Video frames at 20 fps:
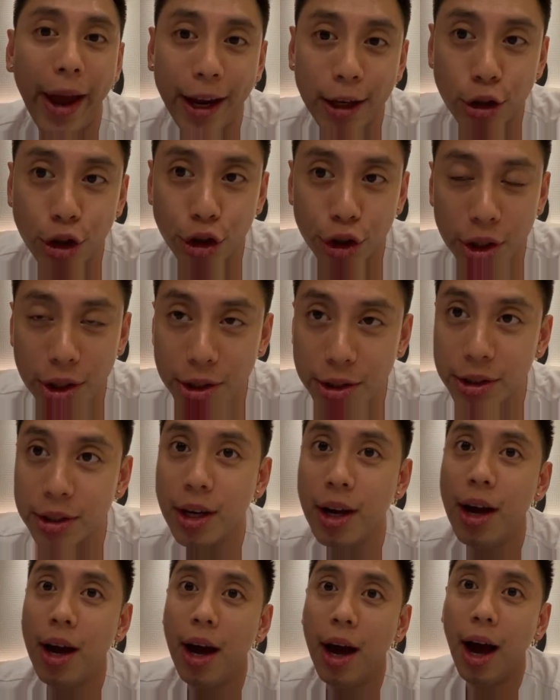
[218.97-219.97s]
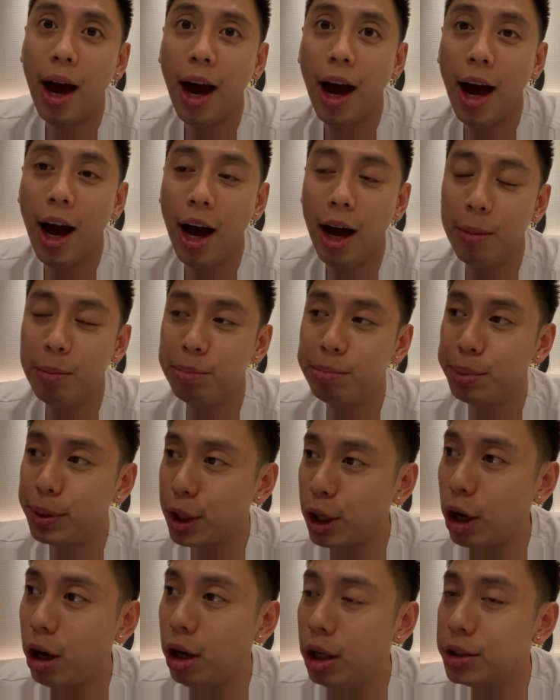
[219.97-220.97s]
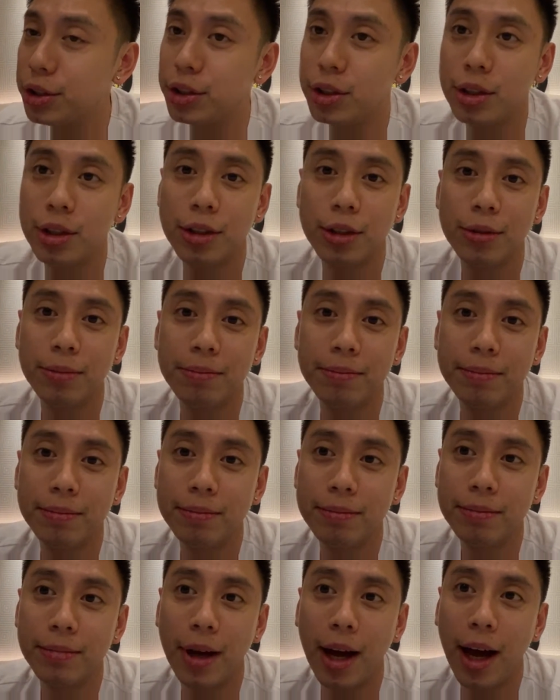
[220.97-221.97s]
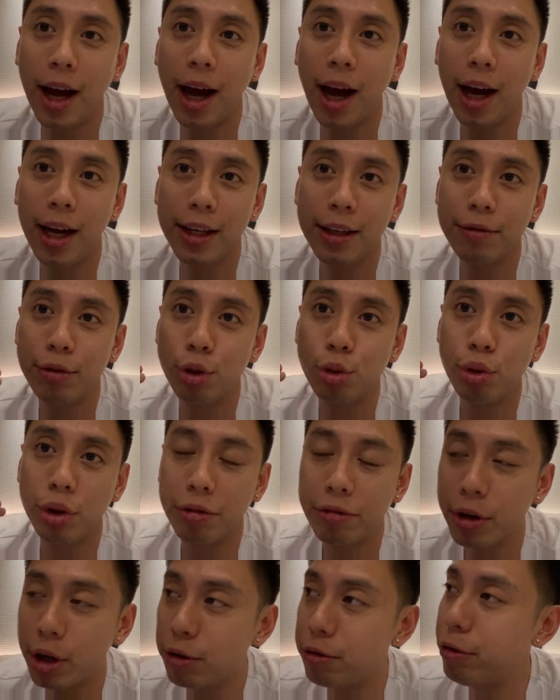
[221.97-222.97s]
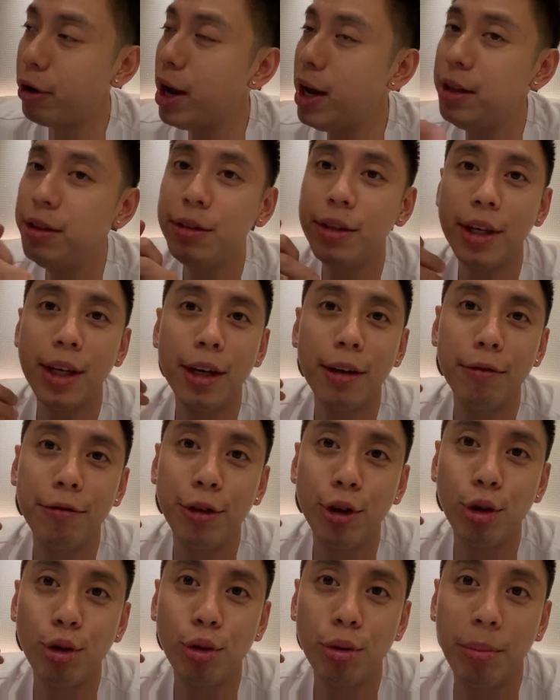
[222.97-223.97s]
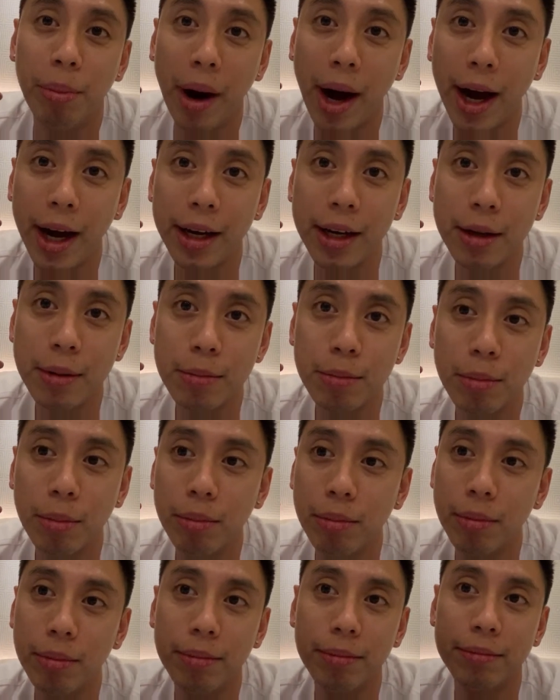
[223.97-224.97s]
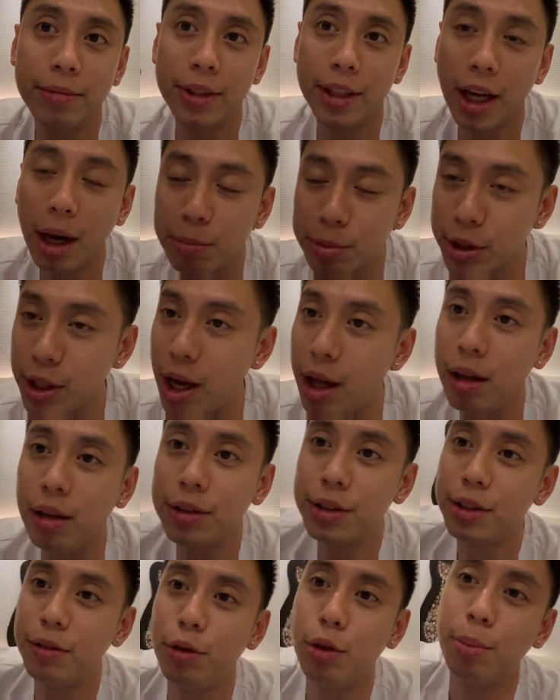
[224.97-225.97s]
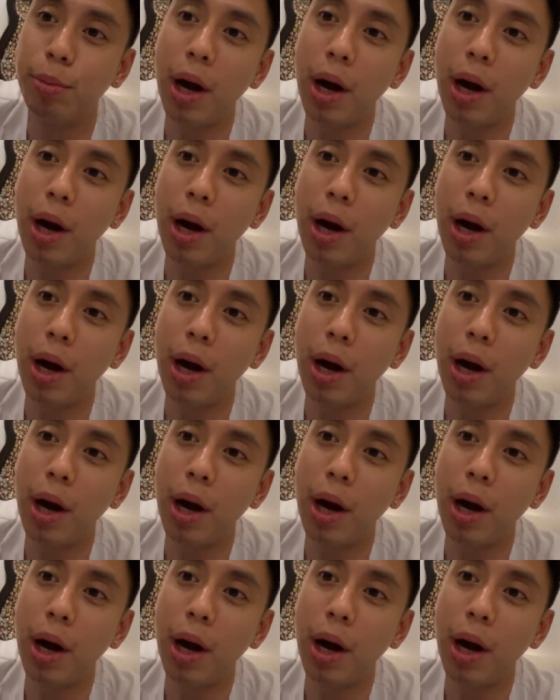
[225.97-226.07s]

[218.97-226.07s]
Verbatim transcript: entries uh, because uh, if you refer a friend, if you buy the upsells, if you